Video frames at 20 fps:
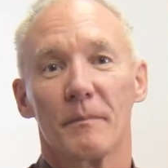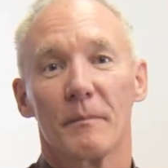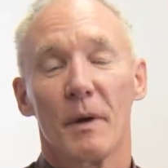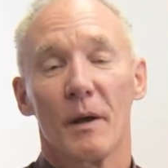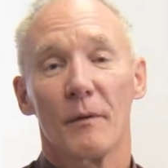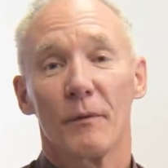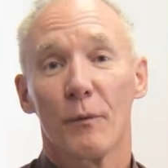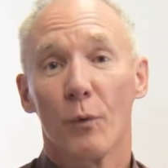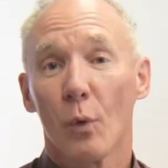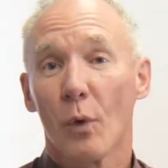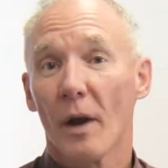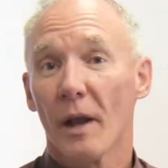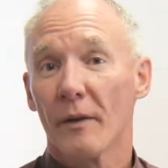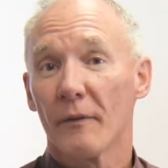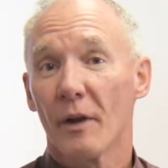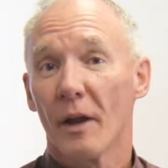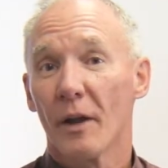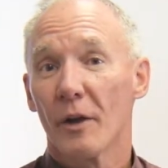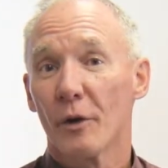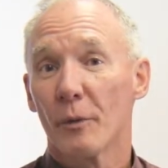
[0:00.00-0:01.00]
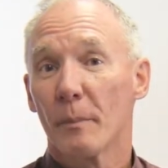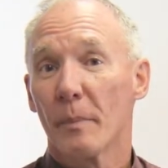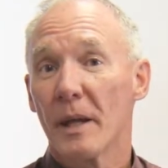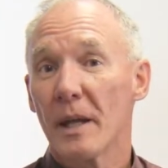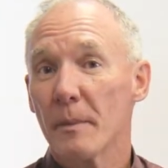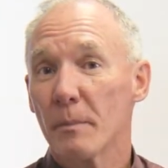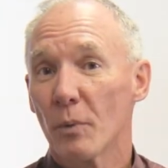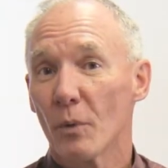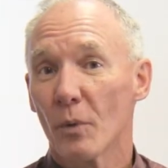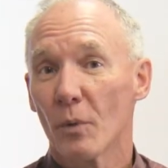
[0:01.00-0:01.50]
but 4 out of 100
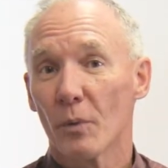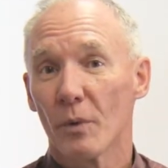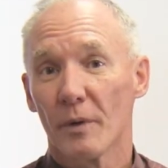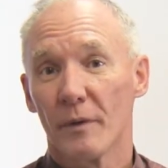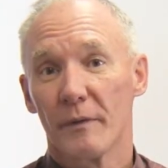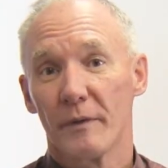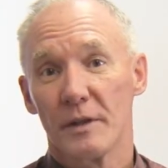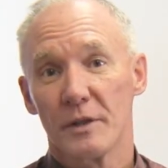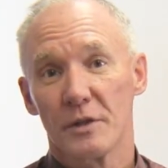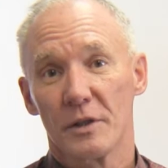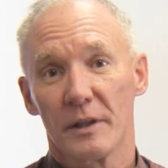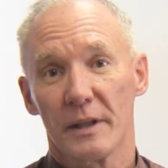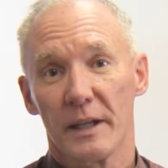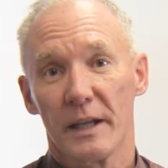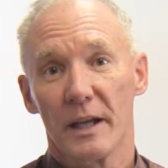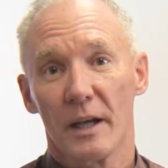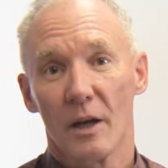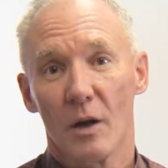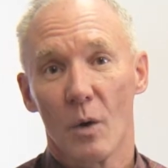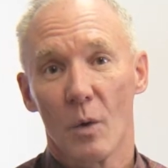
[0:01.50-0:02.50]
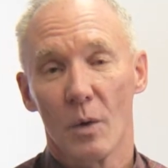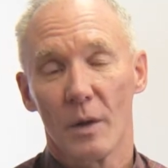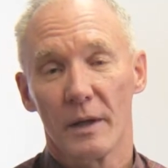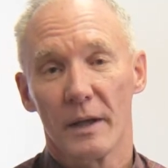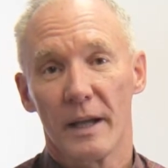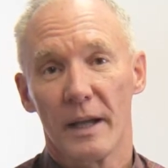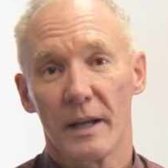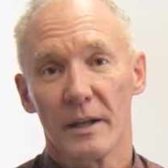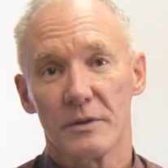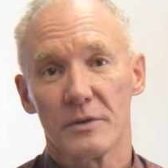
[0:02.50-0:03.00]
people will eventually get colon
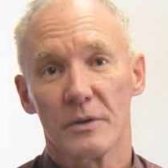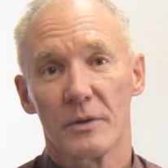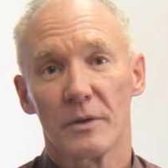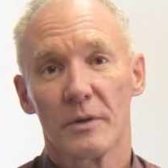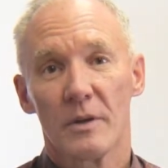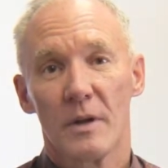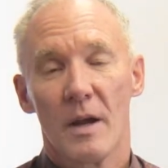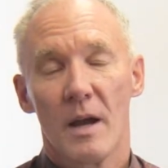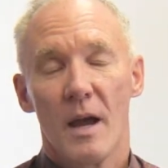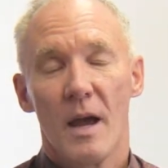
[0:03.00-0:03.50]
cancer.